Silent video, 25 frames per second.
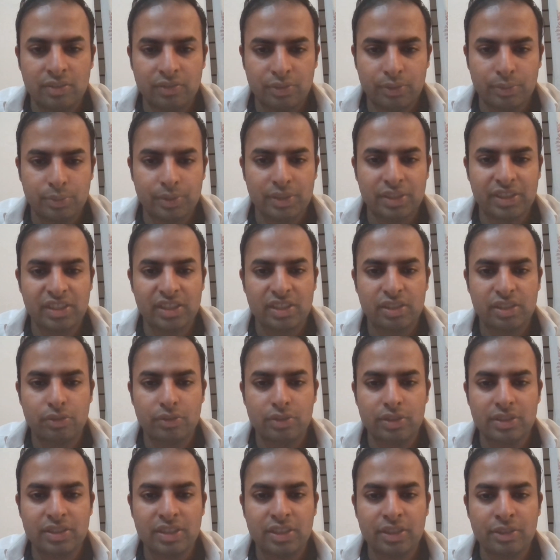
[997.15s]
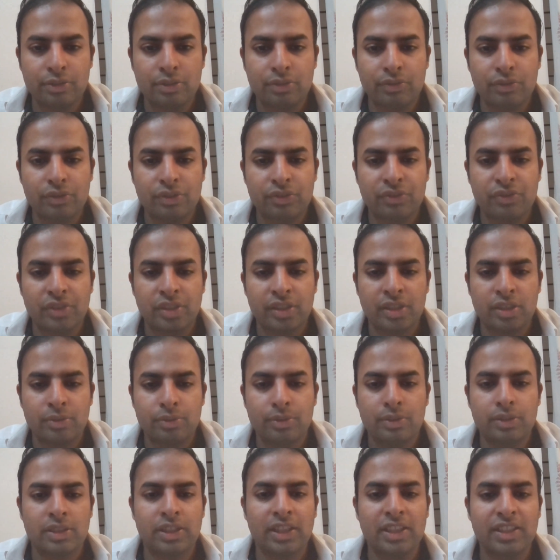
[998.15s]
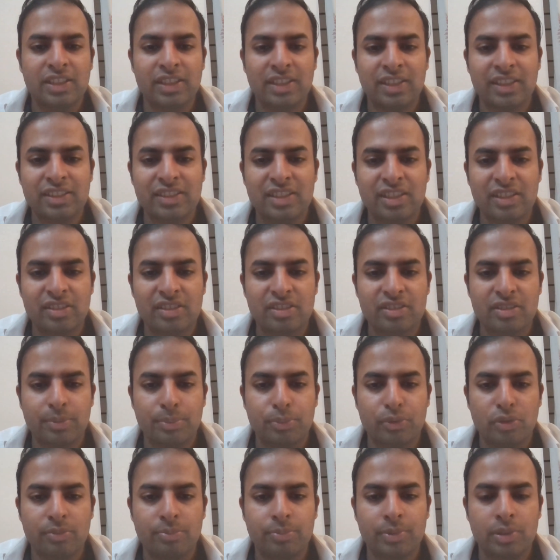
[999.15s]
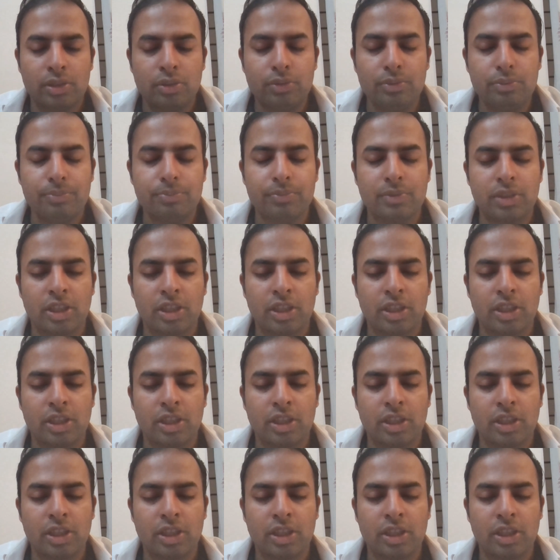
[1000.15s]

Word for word: If you want to see the source I use for this video, click the link to the description below.